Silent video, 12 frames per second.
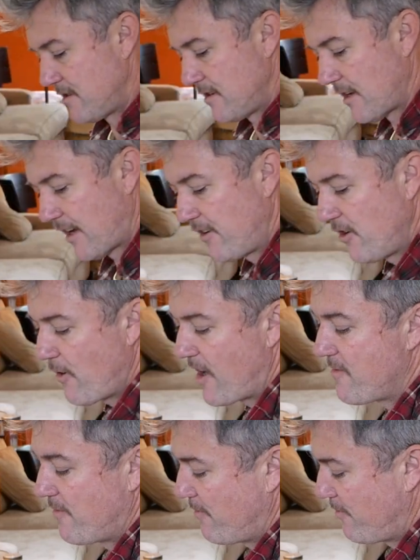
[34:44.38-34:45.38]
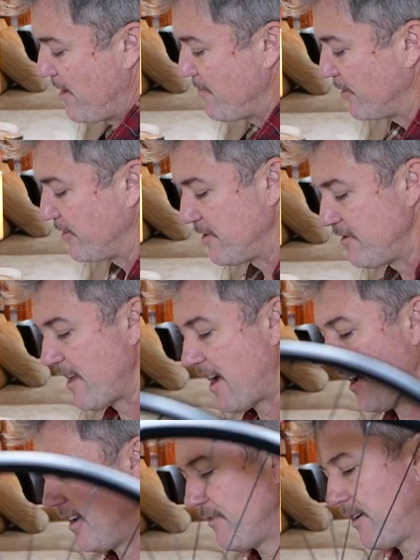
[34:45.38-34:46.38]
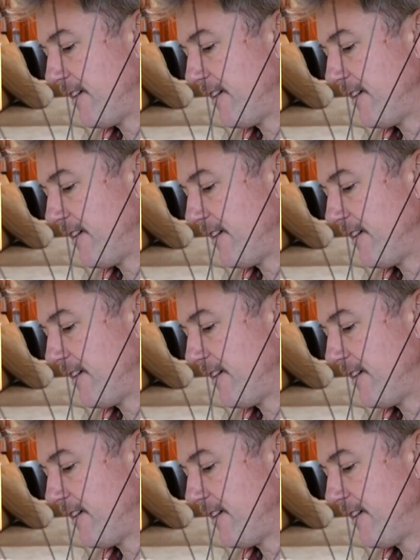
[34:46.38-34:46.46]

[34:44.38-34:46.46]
I don't know why people do that, why